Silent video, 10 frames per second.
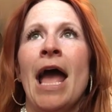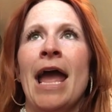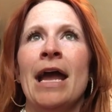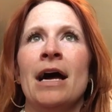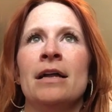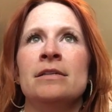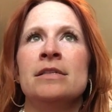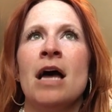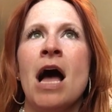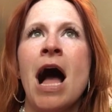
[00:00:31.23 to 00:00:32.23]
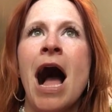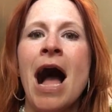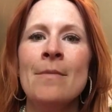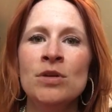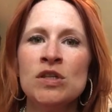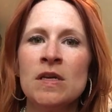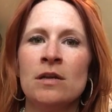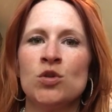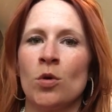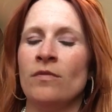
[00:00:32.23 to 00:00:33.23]
And I'm just going
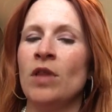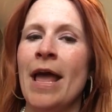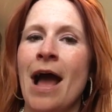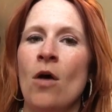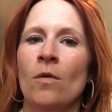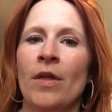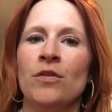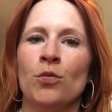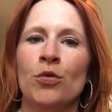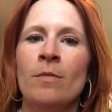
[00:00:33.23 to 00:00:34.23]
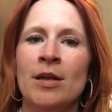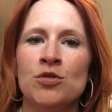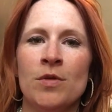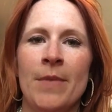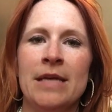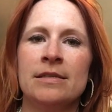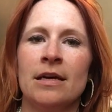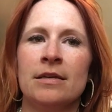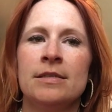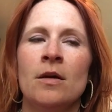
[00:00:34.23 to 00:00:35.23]
to sort of lay out like the rudimentary
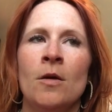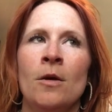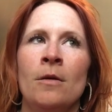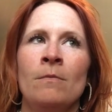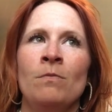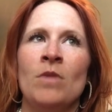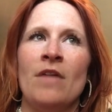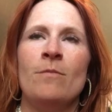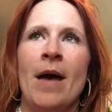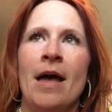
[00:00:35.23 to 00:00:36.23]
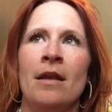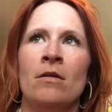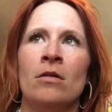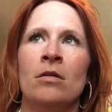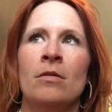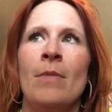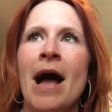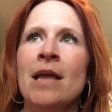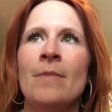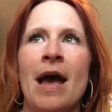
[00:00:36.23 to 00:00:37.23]
basics. I've been
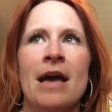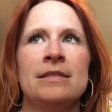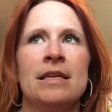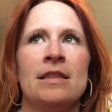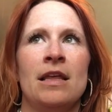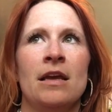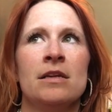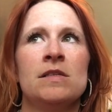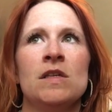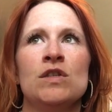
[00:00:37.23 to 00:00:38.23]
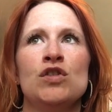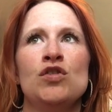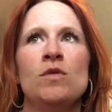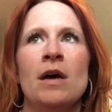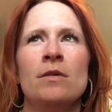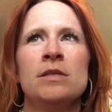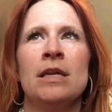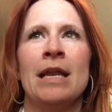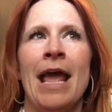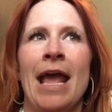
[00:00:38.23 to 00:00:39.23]
buying bags, I think, since
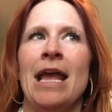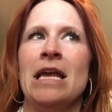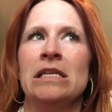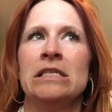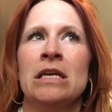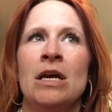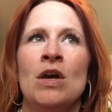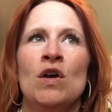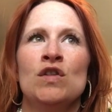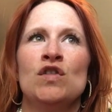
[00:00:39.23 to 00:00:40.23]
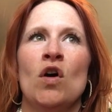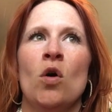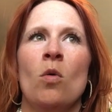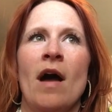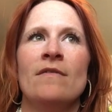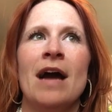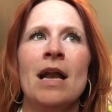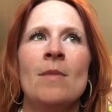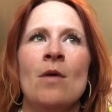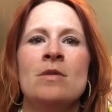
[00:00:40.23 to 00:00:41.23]
2008. So I've
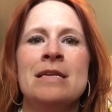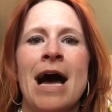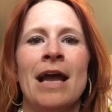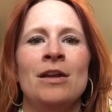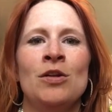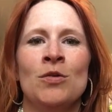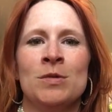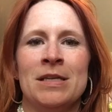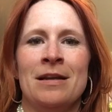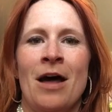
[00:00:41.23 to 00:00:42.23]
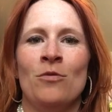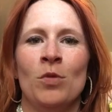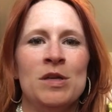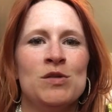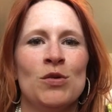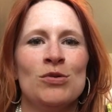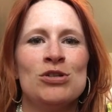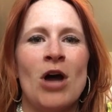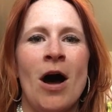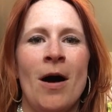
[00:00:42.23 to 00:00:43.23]
got about 9 years in on
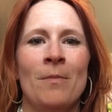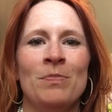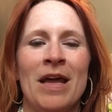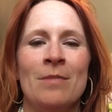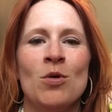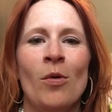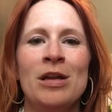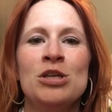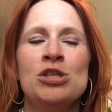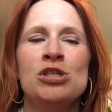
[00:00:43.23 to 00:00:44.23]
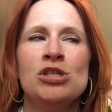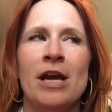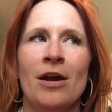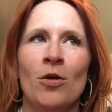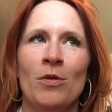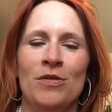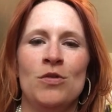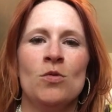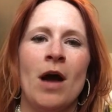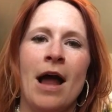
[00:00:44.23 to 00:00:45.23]
research. And I'm going to share
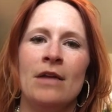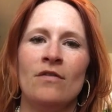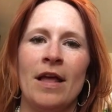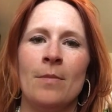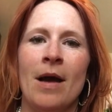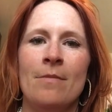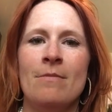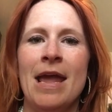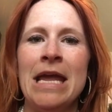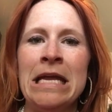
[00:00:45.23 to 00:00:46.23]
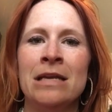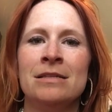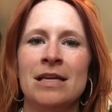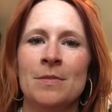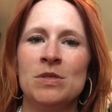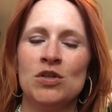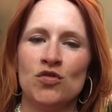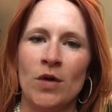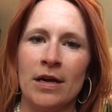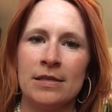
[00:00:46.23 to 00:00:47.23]
with you kind of like my main tips and
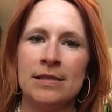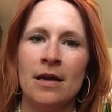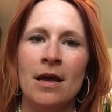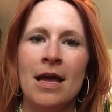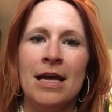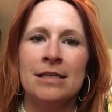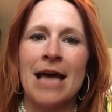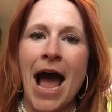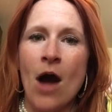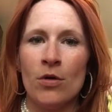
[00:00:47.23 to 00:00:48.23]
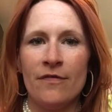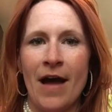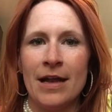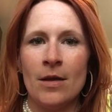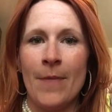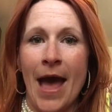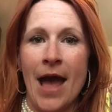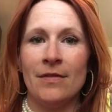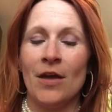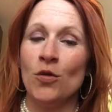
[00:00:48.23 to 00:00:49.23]
tricks to how to find a
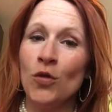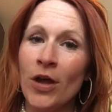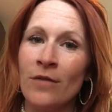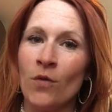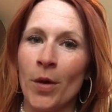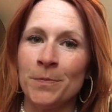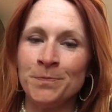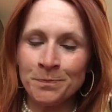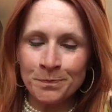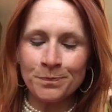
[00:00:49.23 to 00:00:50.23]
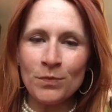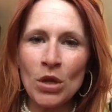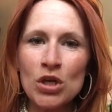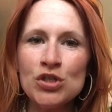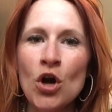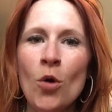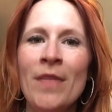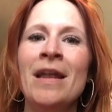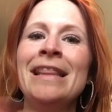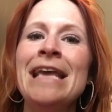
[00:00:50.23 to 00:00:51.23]
bag that you're looking for. So,
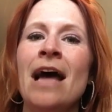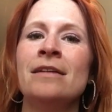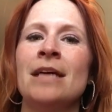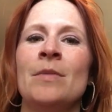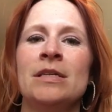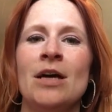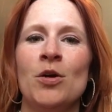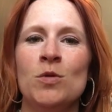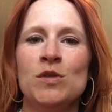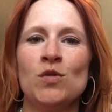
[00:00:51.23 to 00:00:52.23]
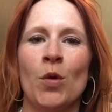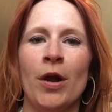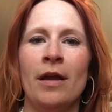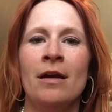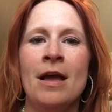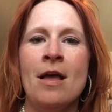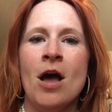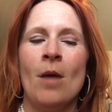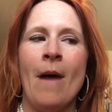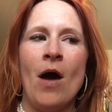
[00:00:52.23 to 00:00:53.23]
and then at the end, I'm going to tell you a story
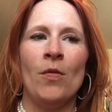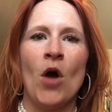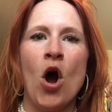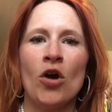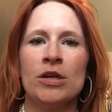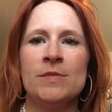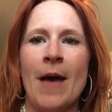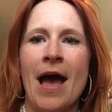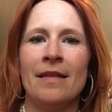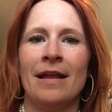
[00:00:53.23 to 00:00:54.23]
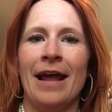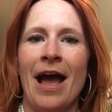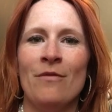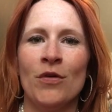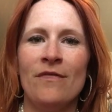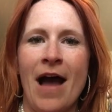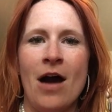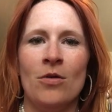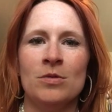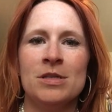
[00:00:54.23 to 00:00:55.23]
about the hardest bag that I ever
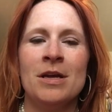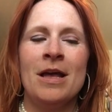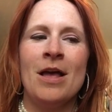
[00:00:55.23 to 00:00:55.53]
found,